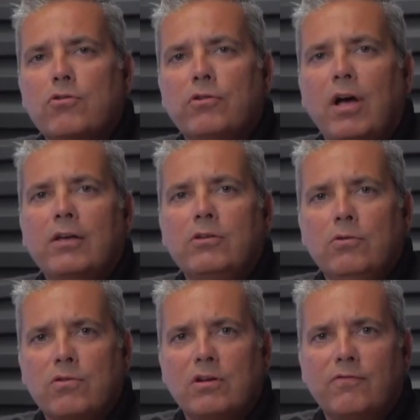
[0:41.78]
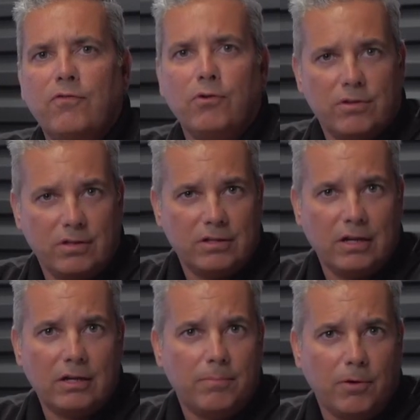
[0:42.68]
you're not using it for its
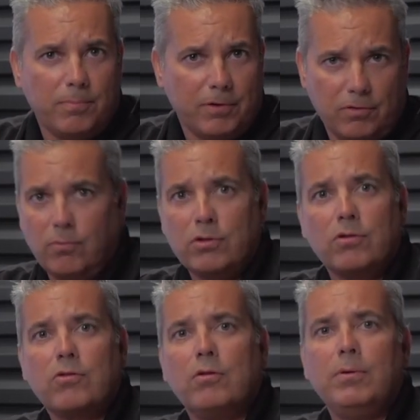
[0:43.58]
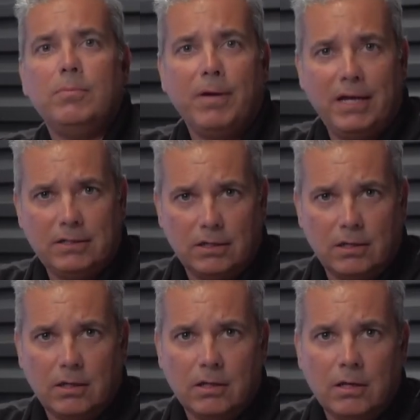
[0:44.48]
intended purpose, which is to be
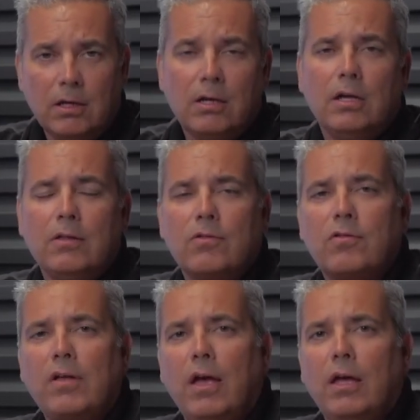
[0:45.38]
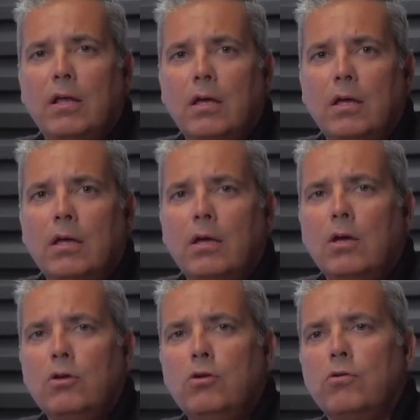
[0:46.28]
painted. Instead,
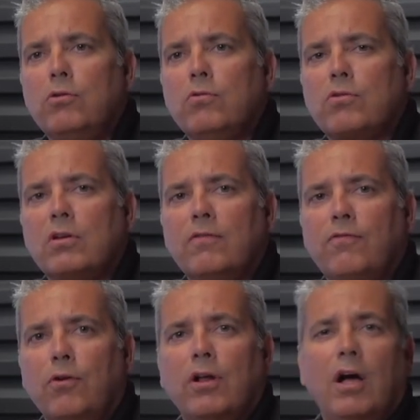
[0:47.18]
you're using it for an